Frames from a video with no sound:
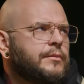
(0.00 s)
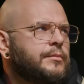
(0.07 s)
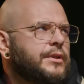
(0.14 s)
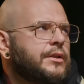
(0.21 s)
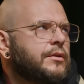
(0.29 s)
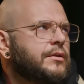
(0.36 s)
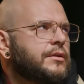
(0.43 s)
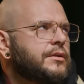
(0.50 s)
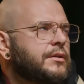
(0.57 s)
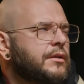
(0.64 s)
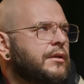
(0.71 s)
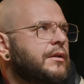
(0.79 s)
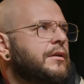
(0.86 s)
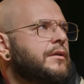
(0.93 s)
Because
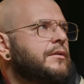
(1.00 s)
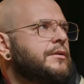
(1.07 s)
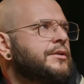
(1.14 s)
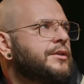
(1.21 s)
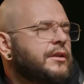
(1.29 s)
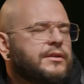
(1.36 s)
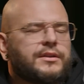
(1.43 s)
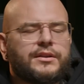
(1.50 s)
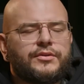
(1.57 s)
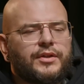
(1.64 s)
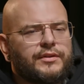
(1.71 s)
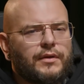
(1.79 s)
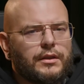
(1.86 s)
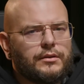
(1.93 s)
it's
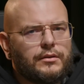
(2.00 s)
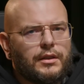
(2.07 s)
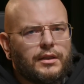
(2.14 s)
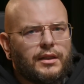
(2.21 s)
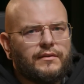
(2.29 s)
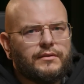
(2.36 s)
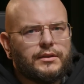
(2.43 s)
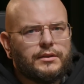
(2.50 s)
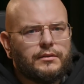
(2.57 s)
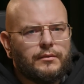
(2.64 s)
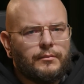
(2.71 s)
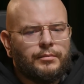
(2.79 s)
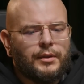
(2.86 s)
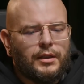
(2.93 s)
great value, I love it.
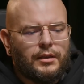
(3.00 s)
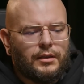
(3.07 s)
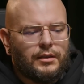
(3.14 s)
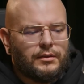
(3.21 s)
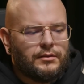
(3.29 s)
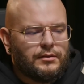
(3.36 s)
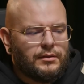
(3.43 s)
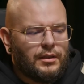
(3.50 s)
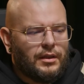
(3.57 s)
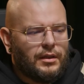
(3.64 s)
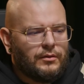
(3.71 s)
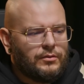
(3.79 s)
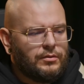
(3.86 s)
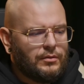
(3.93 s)
But
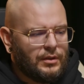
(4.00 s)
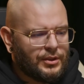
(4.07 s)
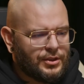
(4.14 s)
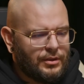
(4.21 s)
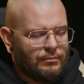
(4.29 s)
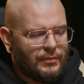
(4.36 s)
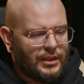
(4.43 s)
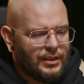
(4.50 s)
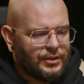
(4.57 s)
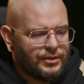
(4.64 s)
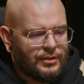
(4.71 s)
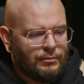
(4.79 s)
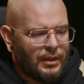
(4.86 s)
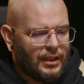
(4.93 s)
how to actually
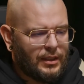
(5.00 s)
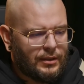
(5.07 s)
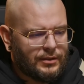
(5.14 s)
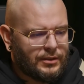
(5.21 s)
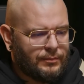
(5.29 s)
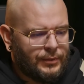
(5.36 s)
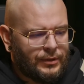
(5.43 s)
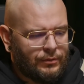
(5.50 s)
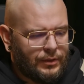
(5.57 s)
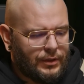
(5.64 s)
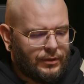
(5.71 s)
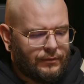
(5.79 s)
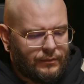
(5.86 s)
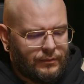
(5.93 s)
manage the balance
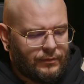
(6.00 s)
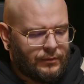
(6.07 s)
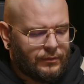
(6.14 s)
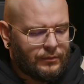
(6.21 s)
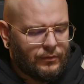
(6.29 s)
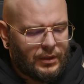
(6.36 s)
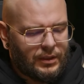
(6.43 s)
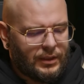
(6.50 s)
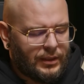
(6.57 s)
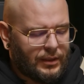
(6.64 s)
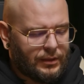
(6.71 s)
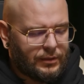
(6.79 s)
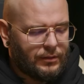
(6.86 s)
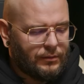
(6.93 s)
between, on one
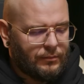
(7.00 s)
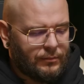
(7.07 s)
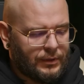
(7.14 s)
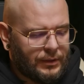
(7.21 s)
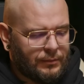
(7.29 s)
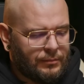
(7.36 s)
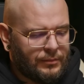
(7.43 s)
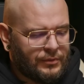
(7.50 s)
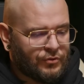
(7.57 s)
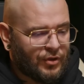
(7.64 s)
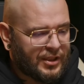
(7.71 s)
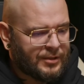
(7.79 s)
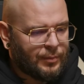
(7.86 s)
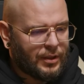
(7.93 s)
hand,
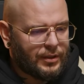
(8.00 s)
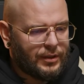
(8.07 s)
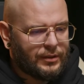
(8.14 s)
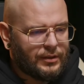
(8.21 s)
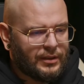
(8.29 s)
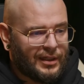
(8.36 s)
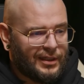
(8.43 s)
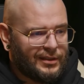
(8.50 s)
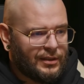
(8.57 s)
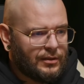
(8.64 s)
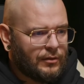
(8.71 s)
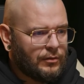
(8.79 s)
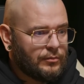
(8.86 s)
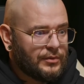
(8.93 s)
transparent and kind
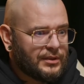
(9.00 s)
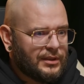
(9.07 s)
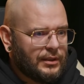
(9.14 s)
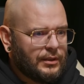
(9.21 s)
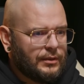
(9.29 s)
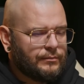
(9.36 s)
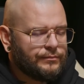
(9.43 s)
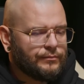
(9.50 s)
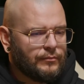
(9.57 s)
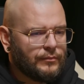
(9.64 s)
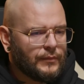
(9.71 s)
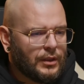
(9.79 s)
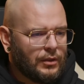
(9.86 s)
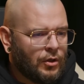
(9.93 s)
of almost like a
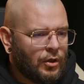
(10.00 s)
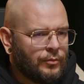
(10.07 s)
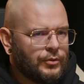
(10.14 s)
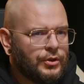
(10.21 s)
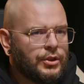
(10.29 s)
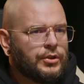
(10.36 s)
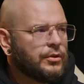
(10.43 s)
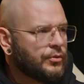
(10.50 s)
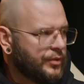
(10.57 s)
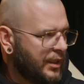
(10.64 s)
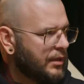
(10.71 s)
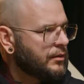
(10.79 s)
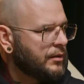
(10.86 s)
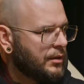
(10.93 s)
community
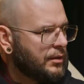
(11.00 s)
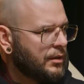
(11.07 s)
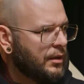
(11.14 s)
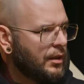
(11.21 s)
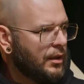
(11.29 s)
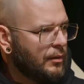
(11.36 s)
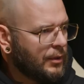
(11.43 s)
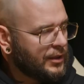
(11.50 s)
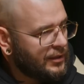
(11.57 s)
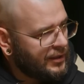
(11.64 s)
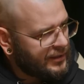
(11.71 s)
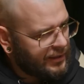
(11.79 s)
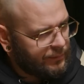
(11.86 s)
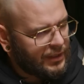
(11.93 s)
oriented, but at
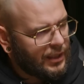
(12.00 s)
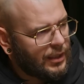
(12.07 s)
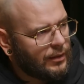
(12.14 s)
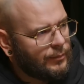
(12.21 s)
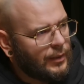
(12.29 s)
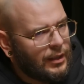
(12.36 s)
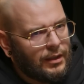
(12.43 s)
the same time,